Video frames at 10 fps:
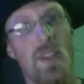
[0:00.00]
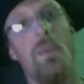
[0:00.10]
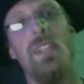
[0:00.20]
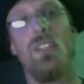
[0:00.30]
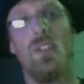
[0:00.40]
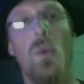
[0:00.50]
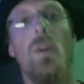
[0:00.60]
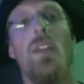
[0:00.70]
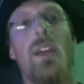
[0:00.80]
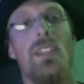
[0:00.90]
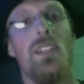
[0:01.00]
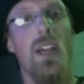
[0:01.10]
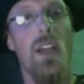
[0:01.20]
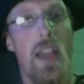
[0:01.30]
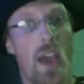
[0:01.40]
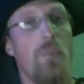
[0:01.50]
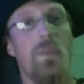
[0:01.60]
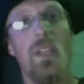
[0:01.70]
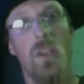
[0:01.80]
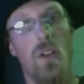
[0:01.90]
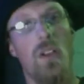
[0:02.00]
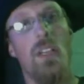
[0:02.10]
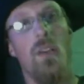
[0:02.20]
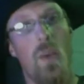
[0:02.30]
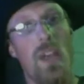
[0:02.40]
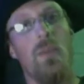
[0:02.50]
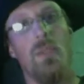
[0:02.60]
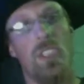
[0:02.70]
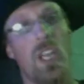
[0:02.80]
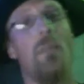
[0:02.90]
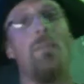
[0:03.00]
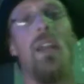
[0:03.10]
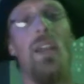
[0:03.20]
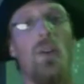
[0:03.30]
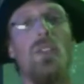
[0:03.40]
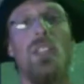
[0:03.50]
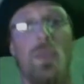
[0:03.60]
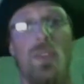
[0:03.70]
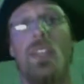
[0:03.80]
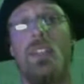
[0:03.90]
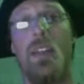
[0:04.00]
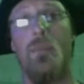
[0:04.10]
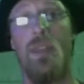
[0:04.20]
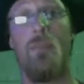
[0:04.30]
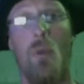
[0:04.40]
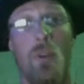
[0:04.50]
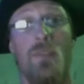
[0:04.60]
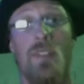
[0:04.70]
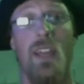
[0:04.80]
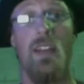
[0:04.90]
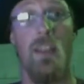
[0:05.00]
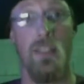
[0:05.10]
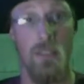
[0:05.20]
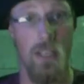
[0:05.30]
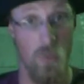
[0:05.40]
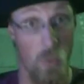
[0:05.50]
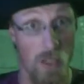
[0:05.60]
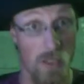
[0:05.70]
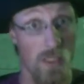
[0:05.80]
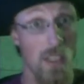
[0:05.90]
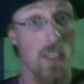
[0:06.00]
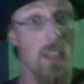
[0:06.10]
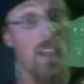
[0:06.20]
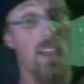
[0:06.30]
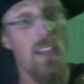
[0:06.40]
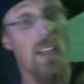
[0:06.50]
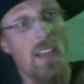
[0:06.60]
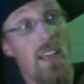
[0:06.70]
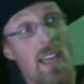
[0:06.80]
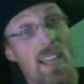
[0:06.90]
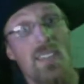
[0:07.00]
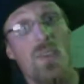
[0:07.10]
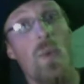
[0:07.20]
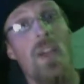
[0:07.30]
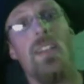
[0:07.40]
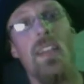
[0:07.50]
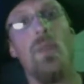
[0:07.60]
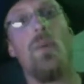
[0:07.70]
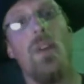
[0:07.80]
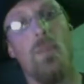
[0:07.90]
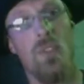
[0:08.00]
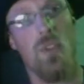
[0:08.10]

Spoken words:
I mean, the storylines helped it along in the way it was shot, but I also think that a big part of that as well is the way that they were able to